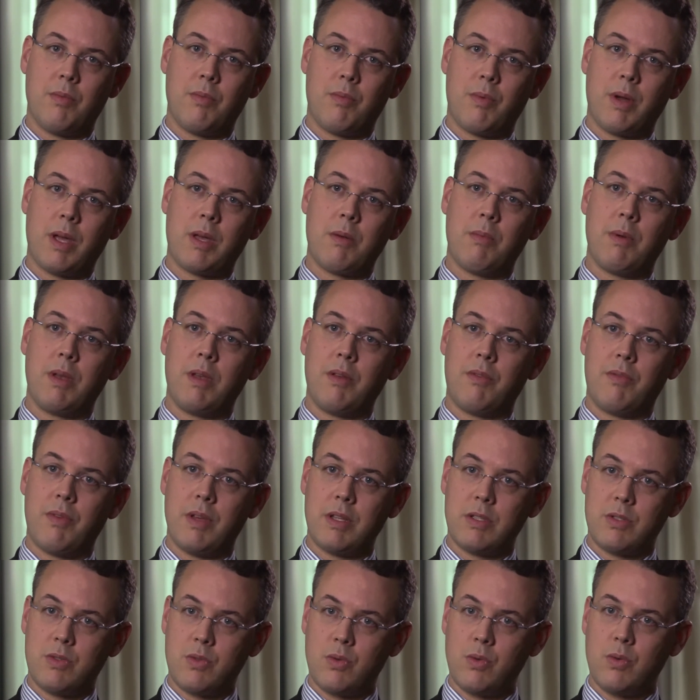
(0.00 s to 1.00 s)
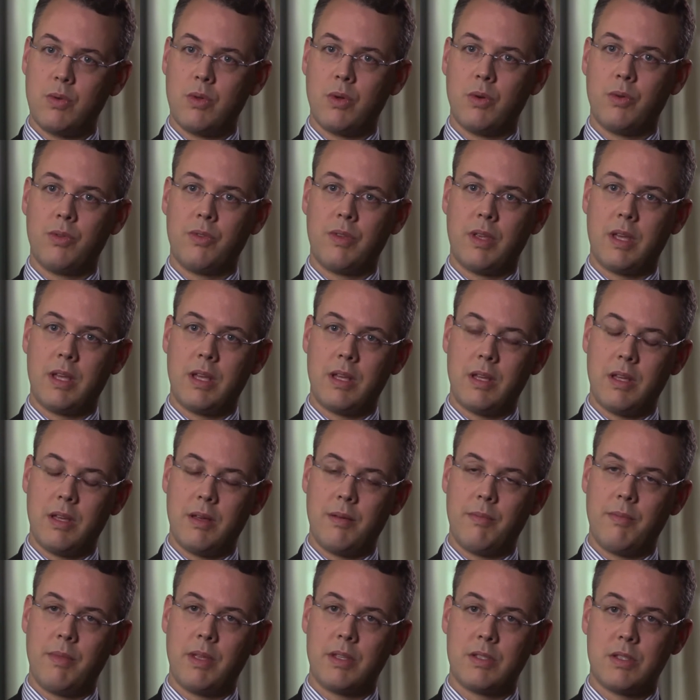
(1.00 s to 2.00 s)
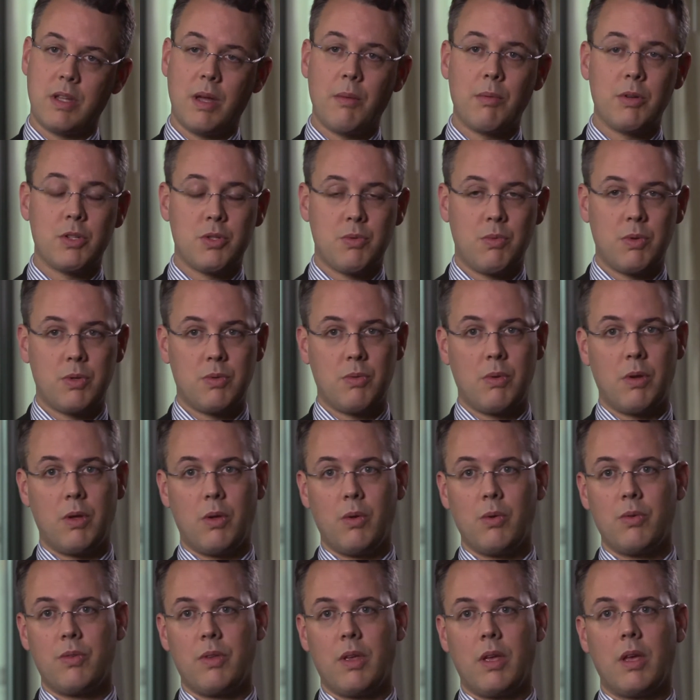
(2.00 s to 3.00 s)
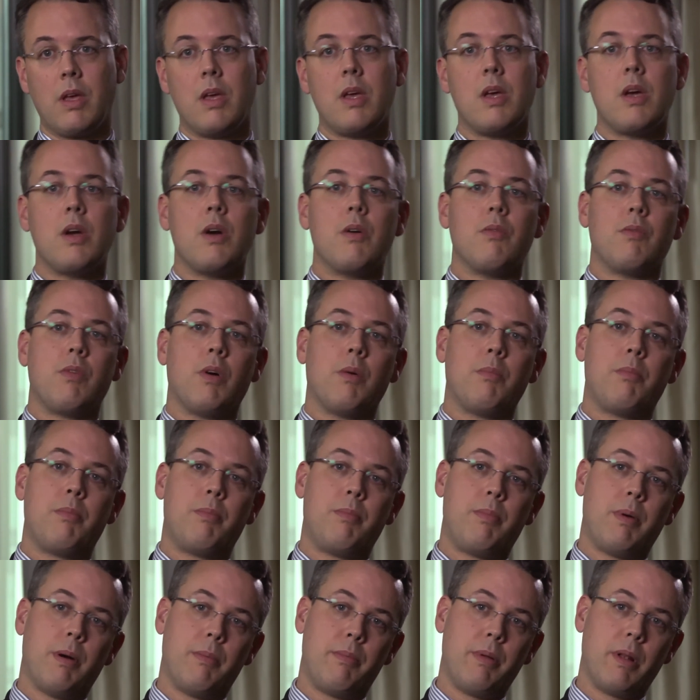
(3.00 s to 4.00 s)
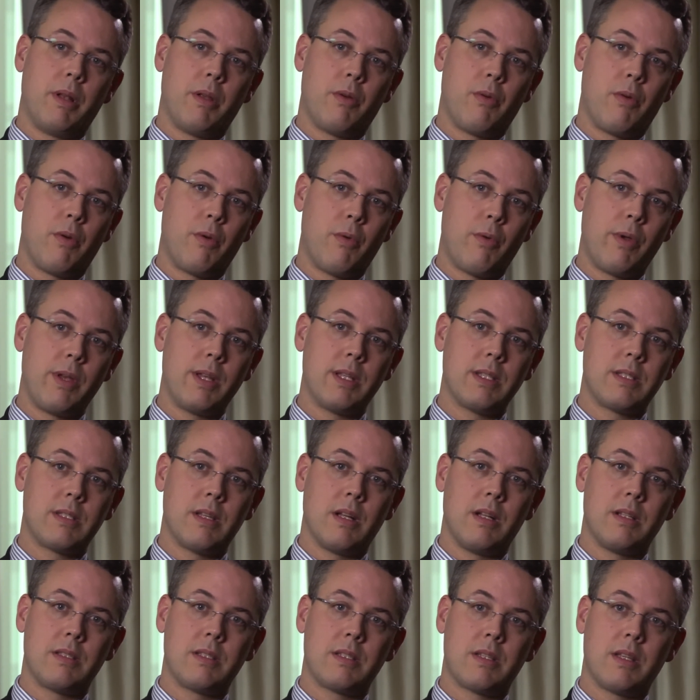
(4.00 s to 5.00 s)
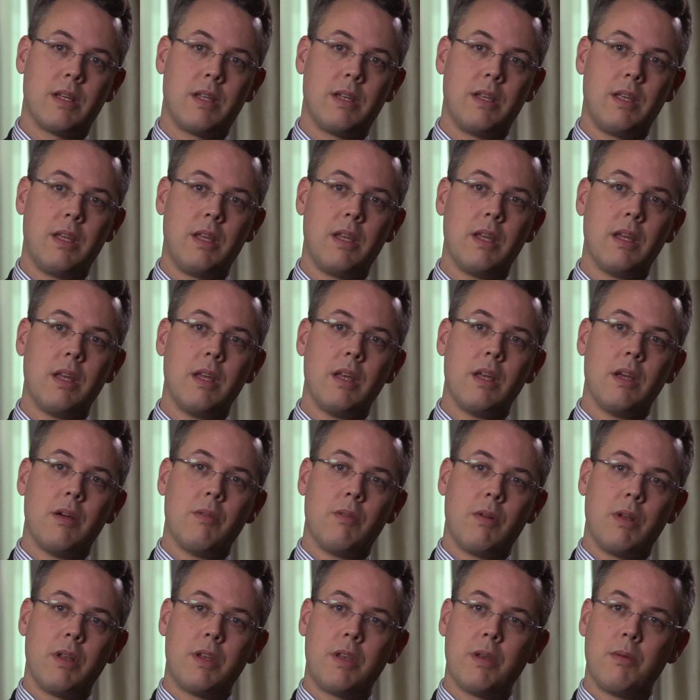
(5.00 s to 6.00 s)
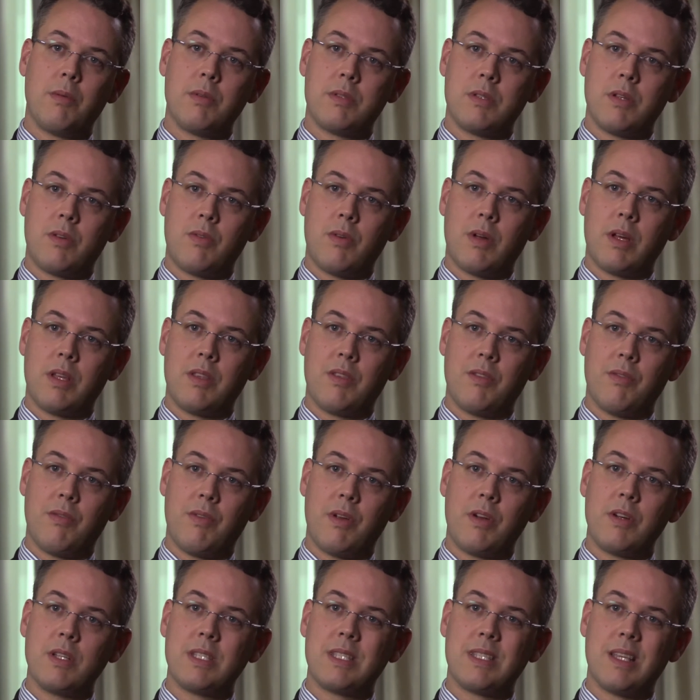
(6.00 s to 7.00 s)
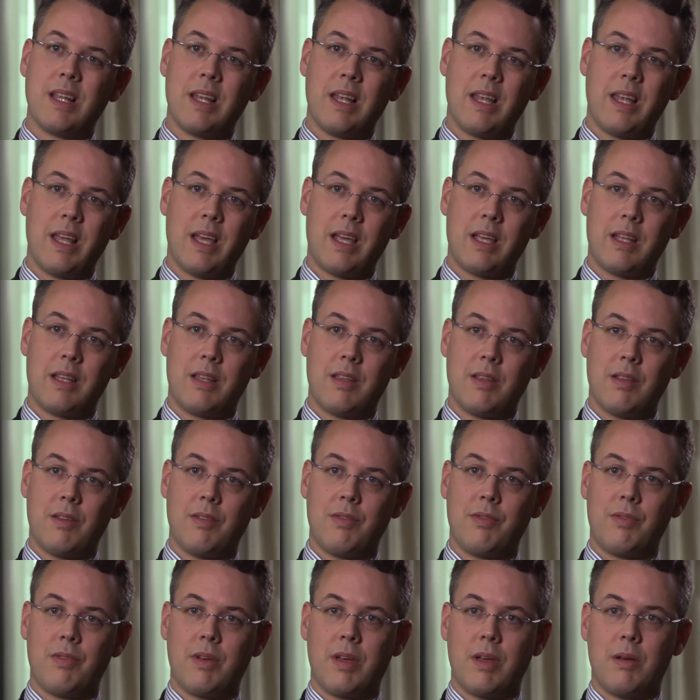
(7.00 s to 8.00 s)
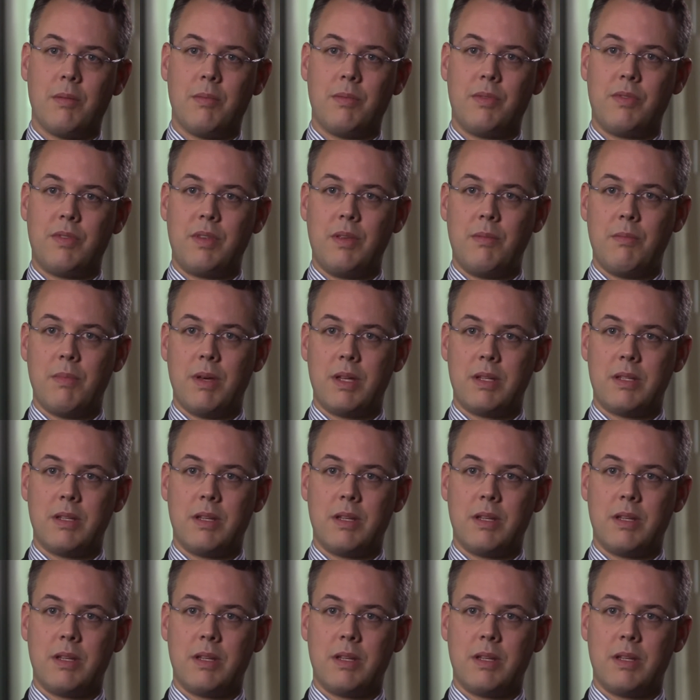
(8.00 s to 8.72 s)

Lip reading: recommended phase 2 dose established, which we're using for papillary renal cell study. Volitinib is a drug, it's a very selective c-Met